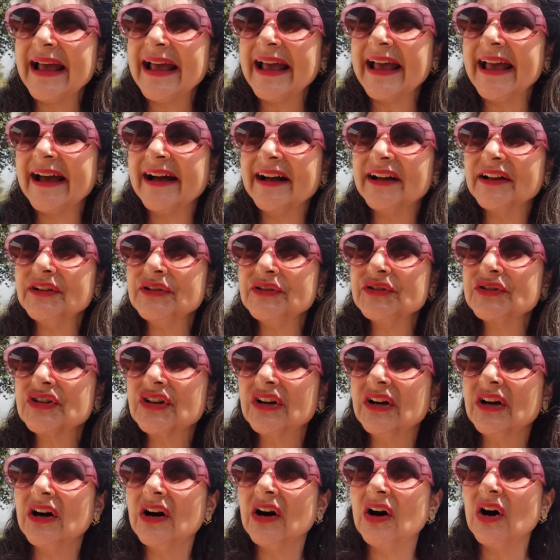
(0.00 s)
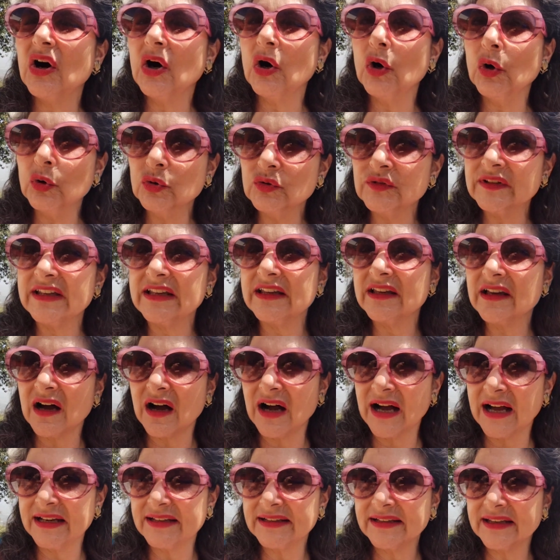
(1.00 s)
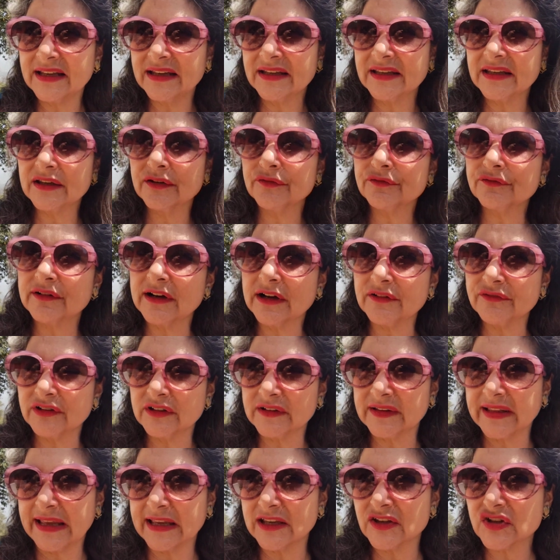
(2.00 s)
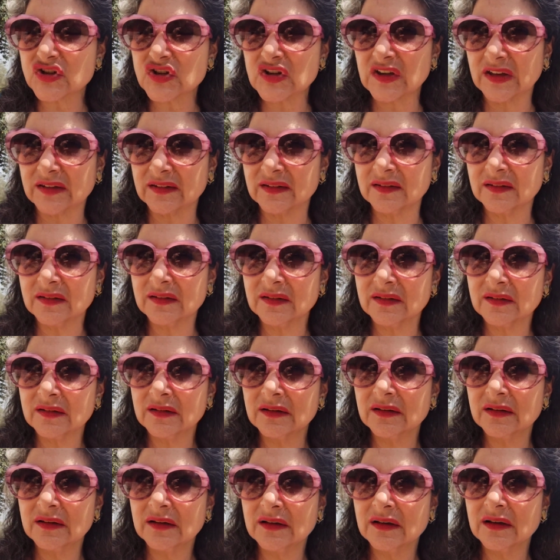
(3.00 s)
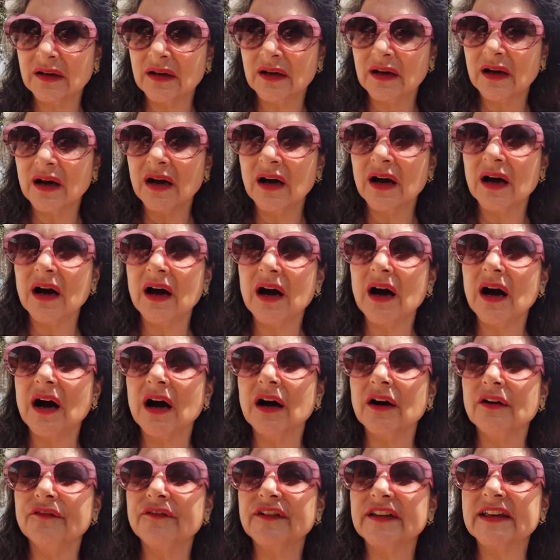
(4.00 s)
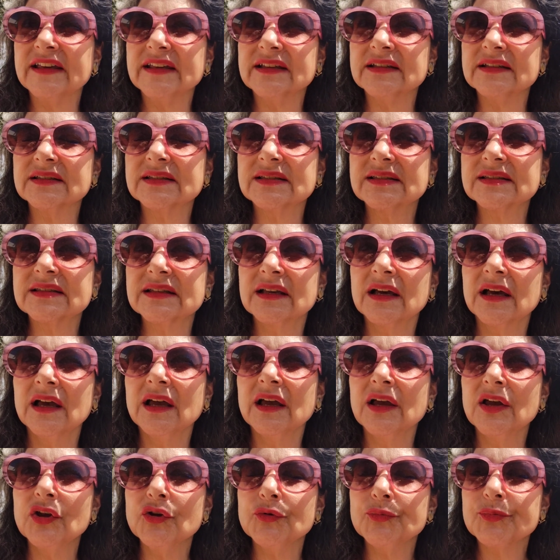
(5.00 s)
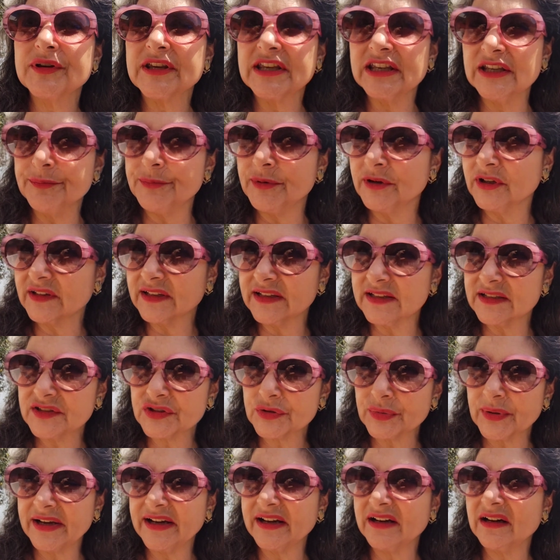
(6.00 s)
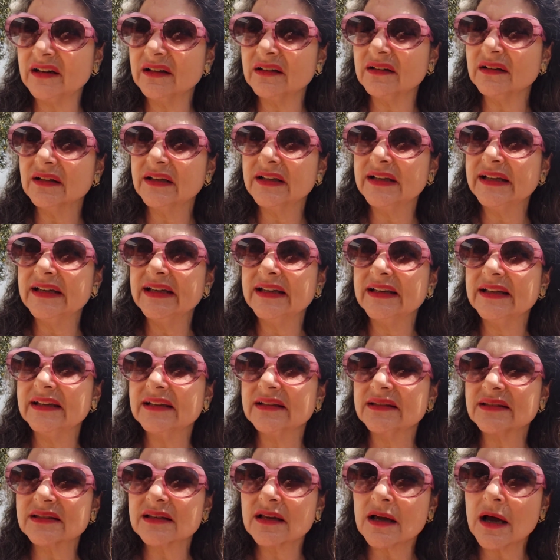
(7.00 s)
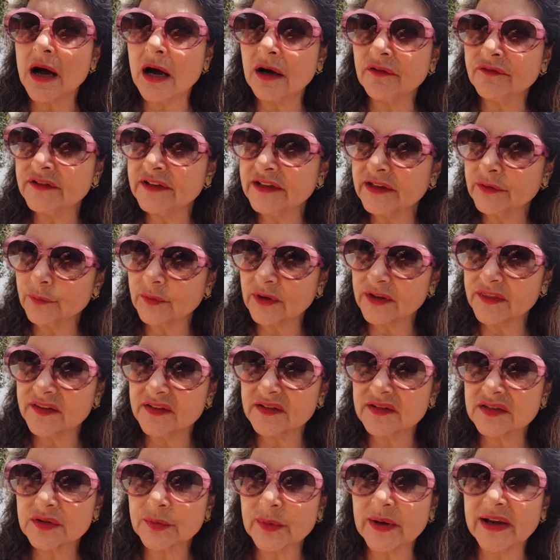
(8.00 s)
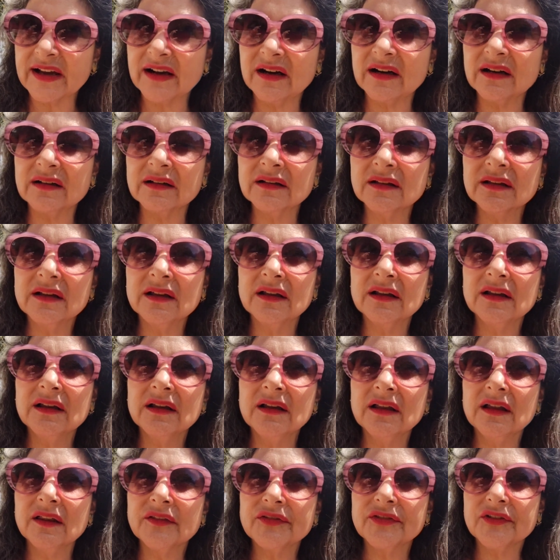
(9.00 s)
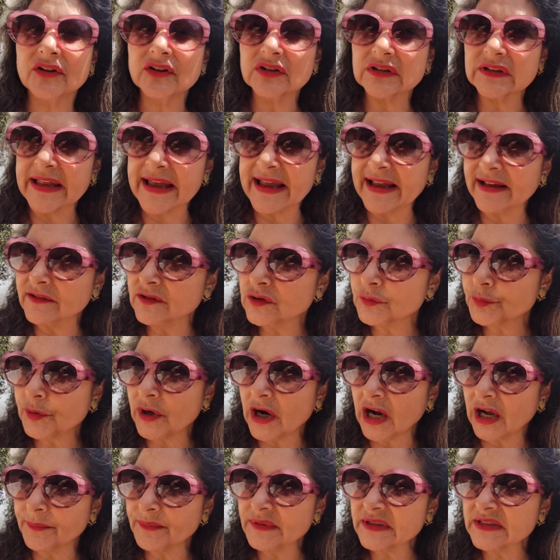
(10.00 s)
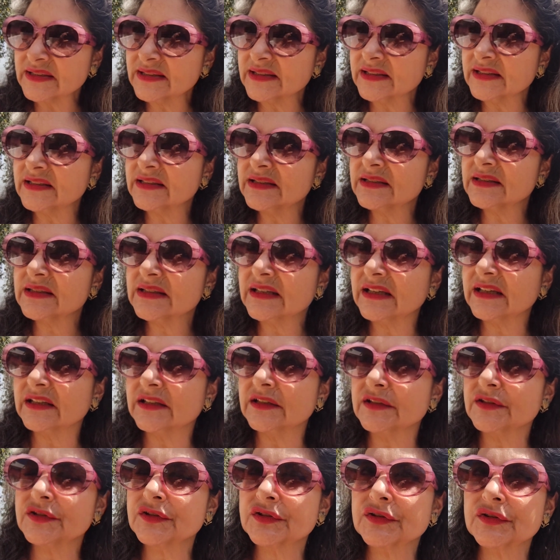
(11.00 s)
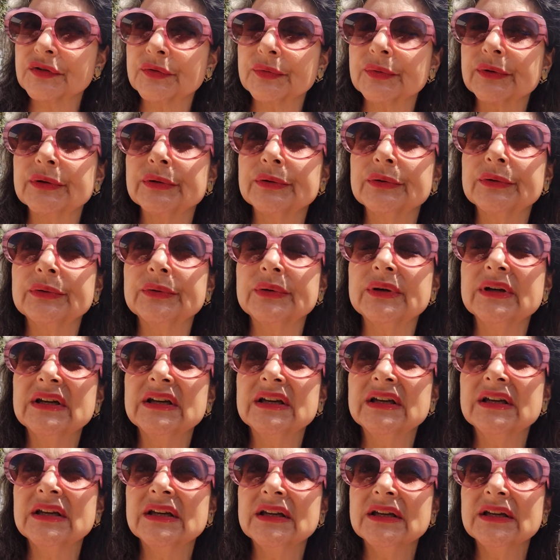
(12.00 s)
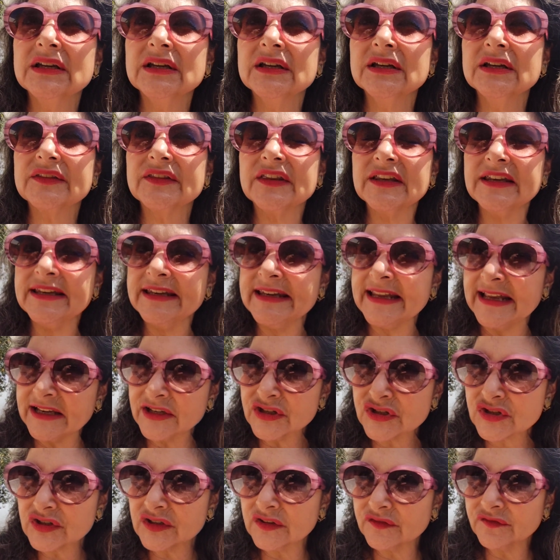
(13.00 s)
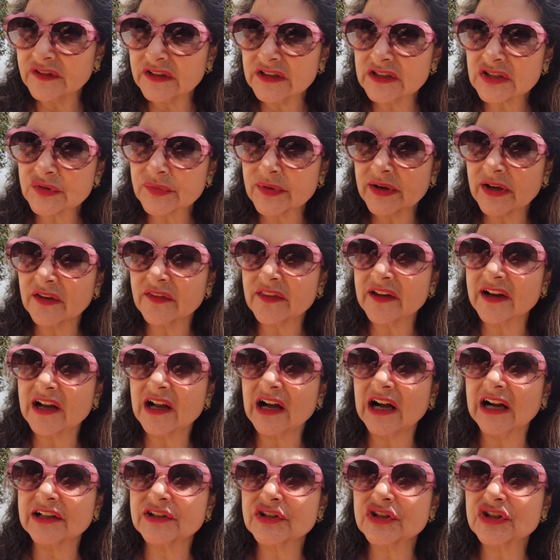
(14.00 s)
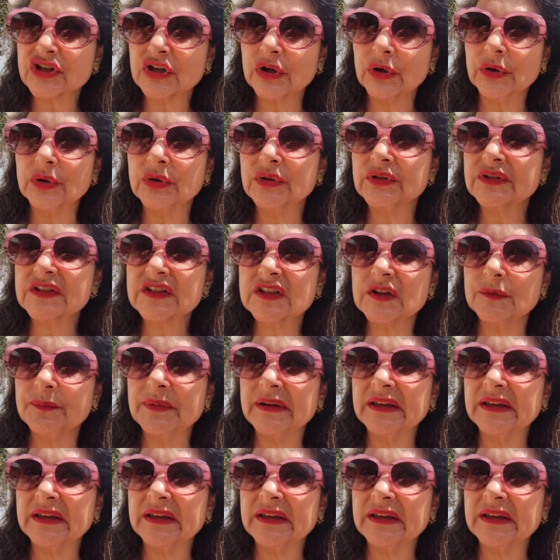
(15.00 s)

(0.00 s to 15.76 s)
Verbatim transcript: And only God can give revelation of his people, Israel, his covenant with Israel, the land promises. It is through the nation of Israel that God chose to